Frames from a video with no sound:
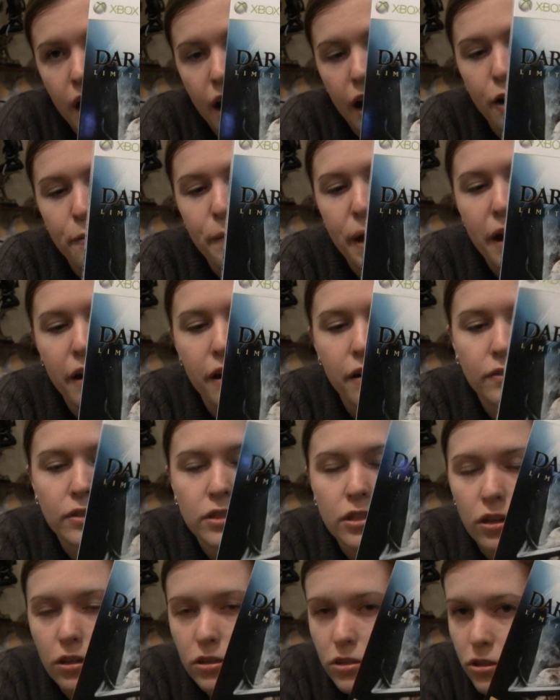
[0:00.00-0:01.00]
However,
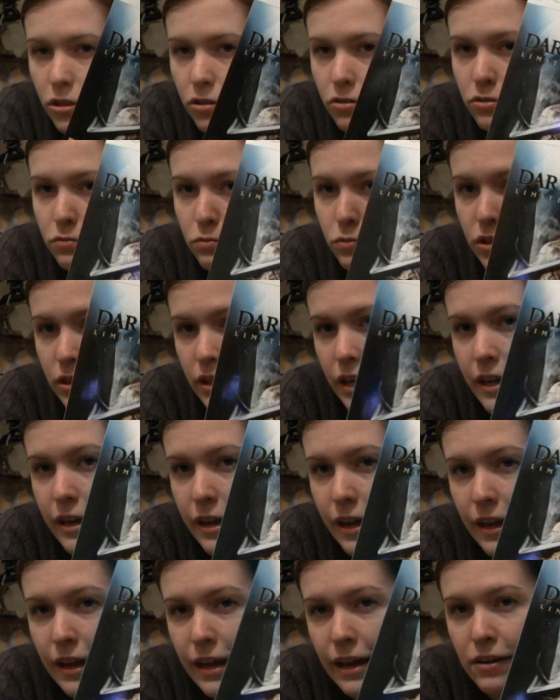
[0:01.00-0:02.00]
Dark Souls was then
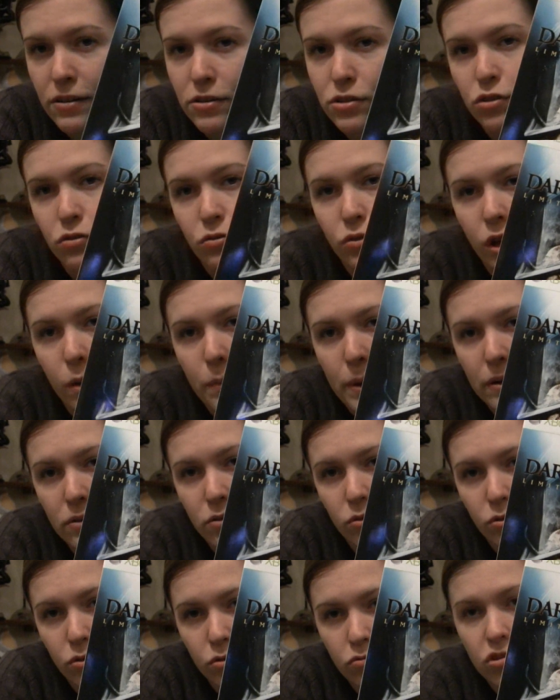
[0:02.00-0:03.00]
allowed to come out
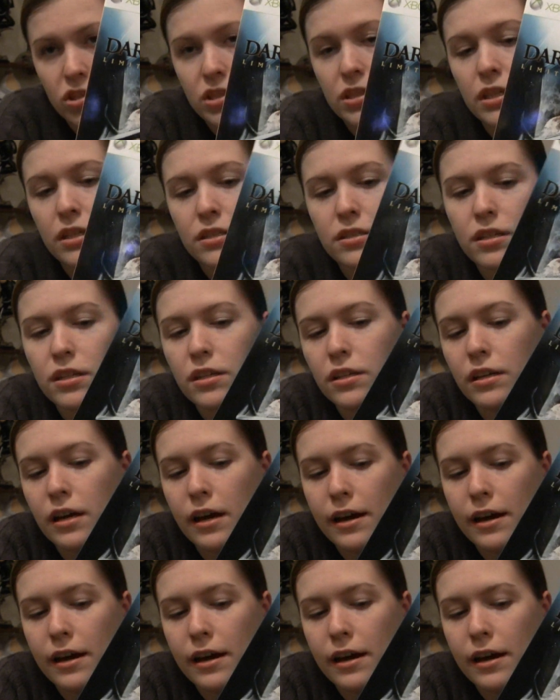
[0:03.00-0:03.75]
on 360.